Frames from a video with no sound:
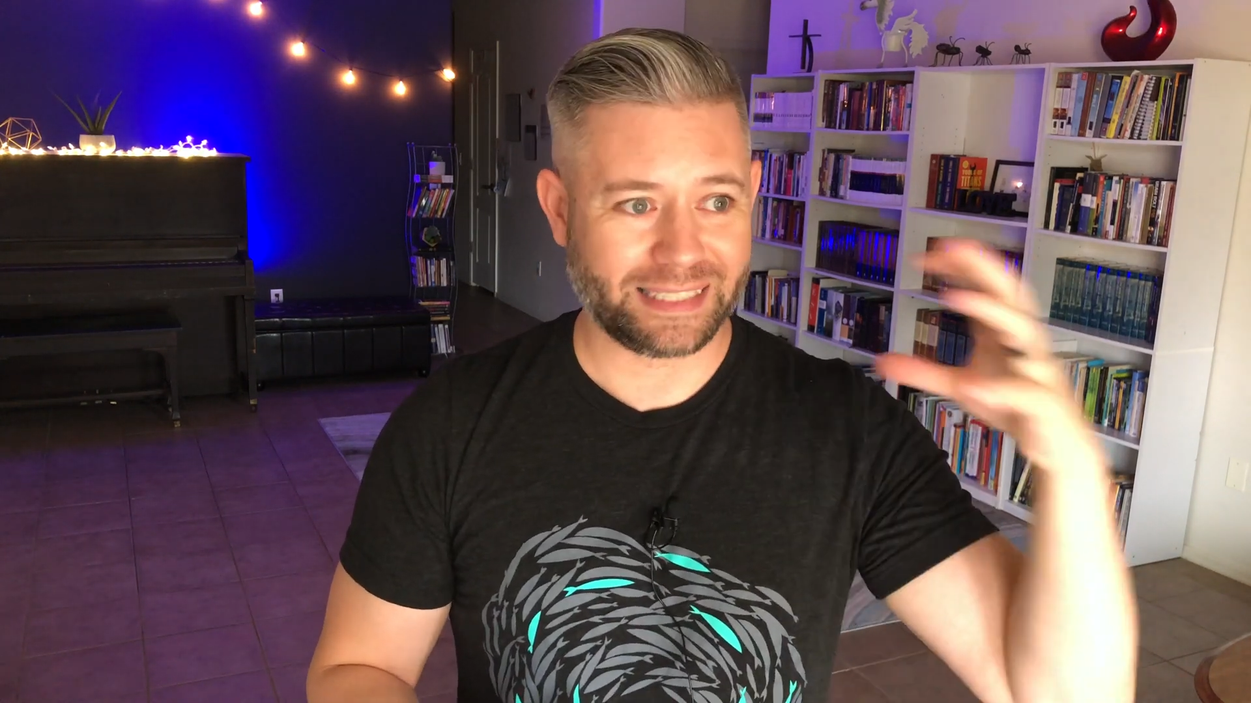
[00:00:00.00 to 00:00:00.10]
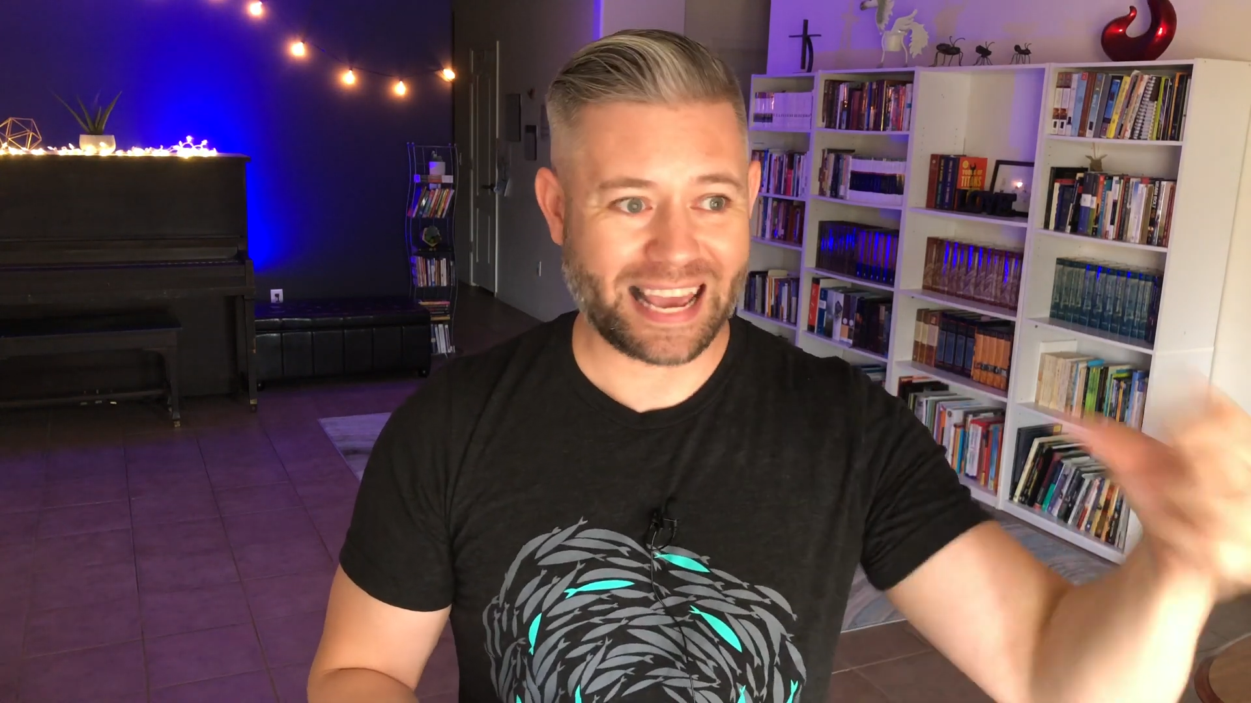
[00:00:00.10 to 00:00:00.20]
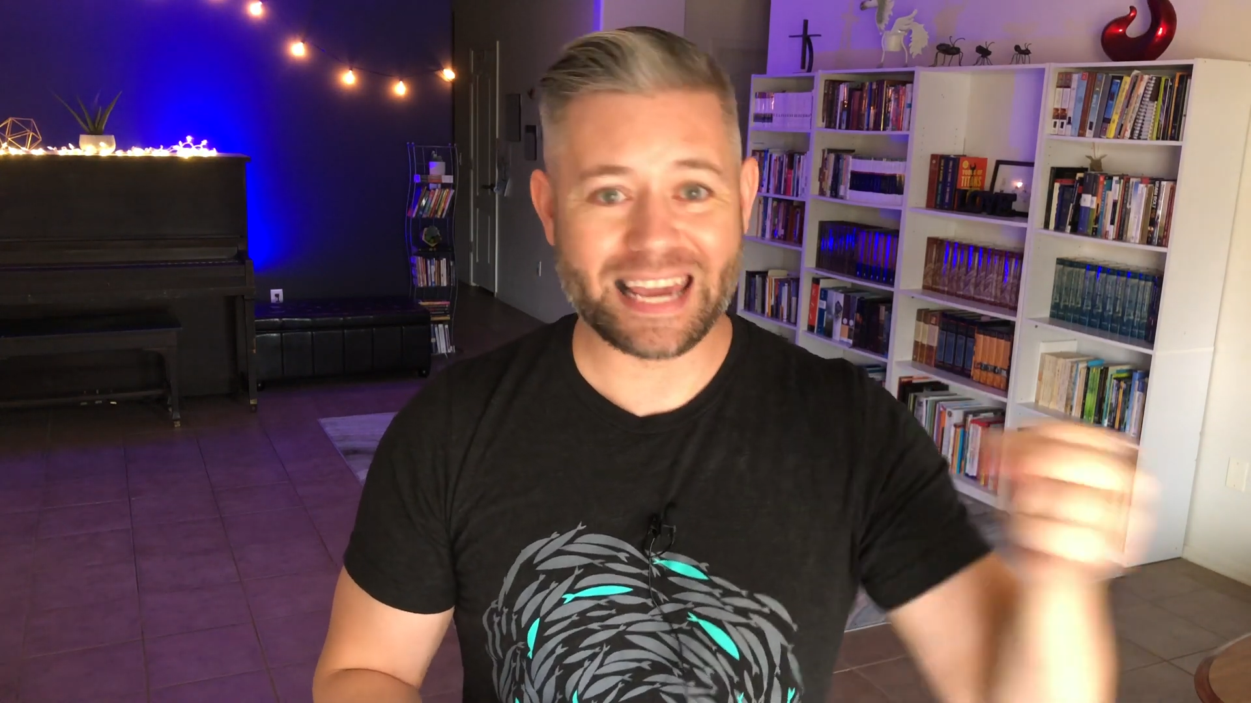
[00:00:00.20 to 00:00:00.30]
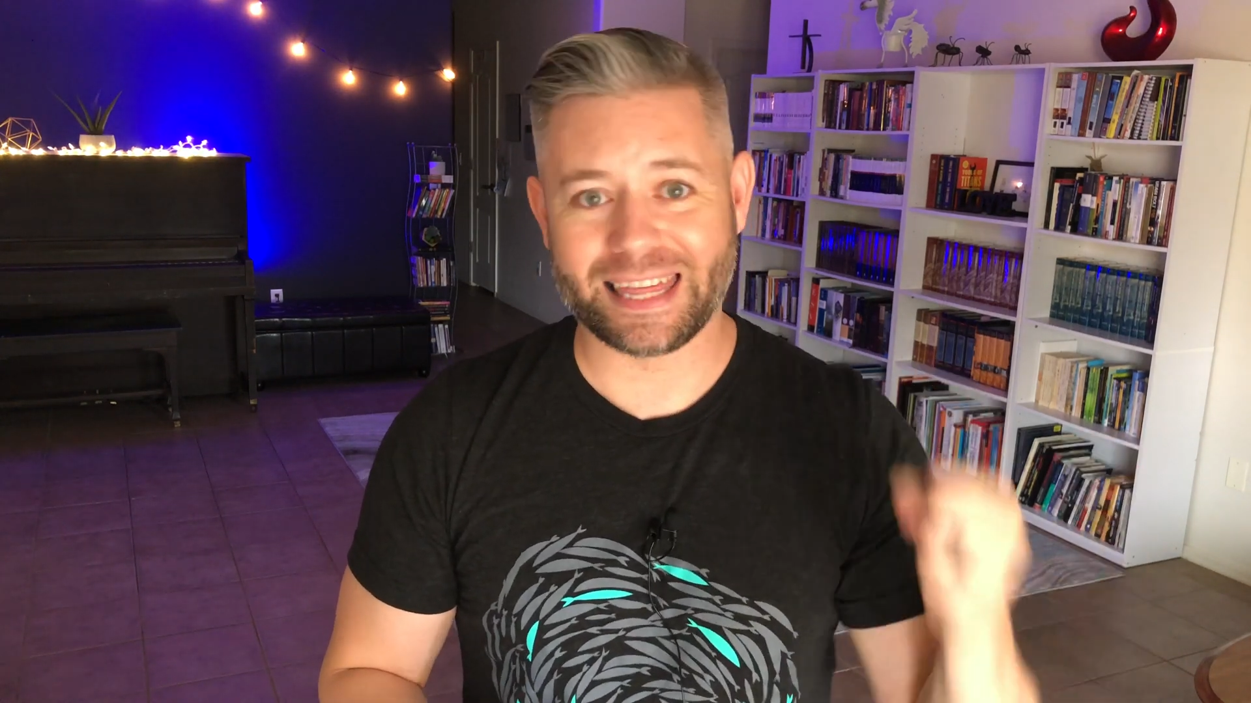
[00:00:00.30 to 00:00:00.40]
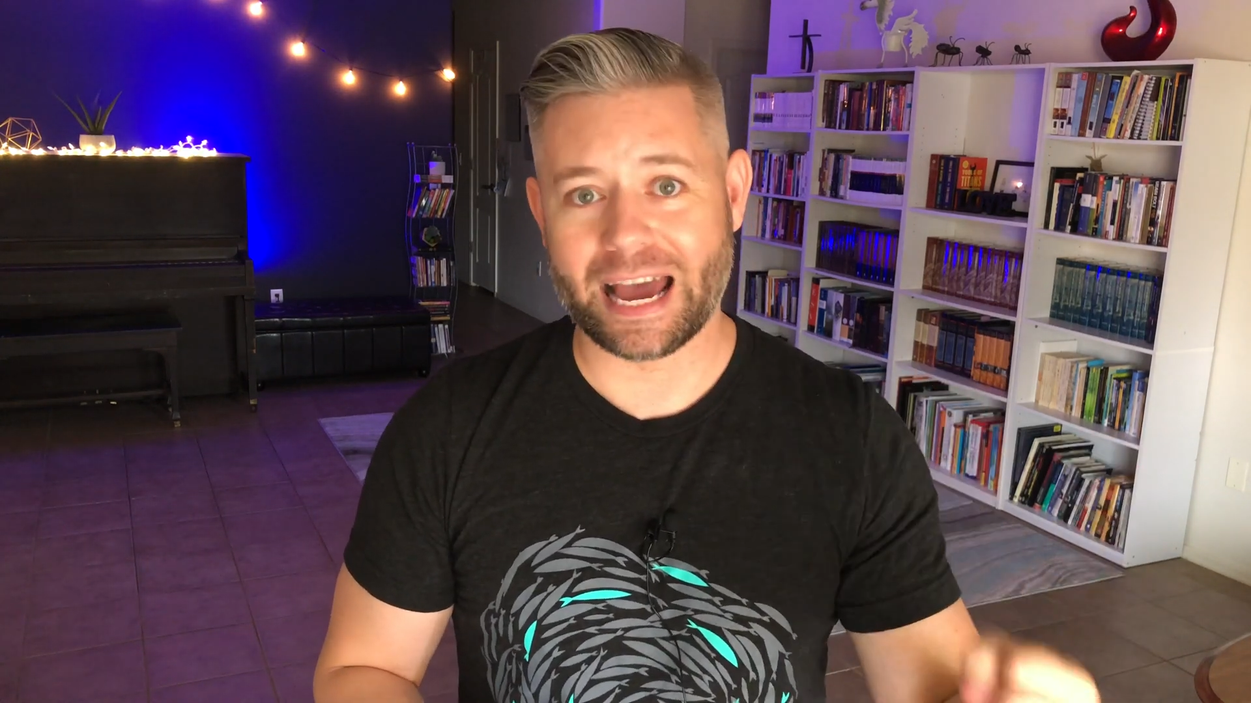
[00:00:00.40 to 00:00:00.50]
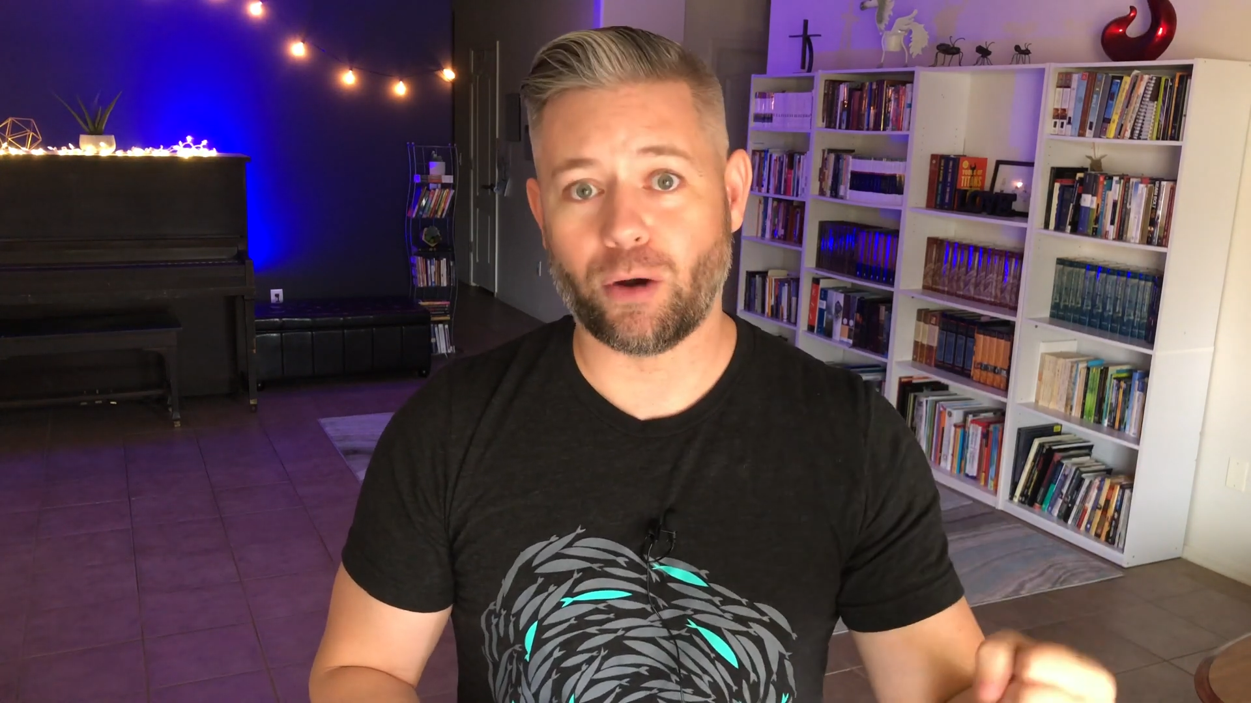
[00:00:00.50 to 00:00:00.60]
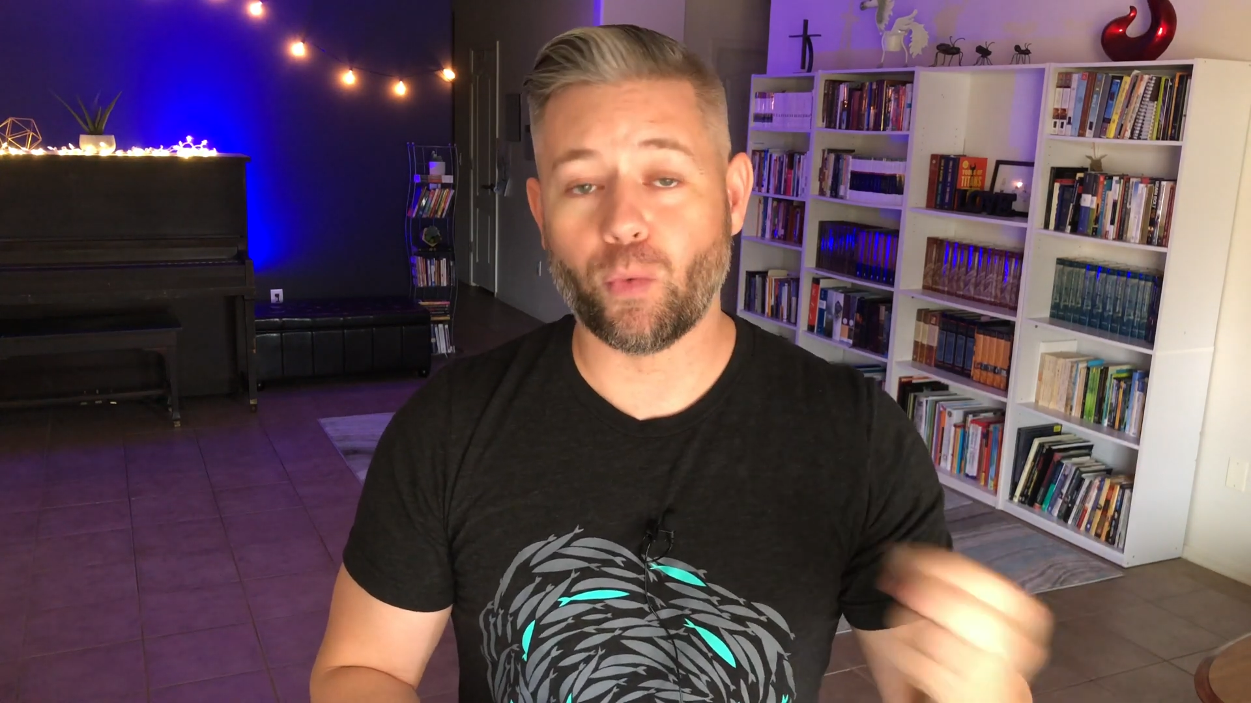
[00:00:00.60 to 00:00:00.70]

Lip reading: take that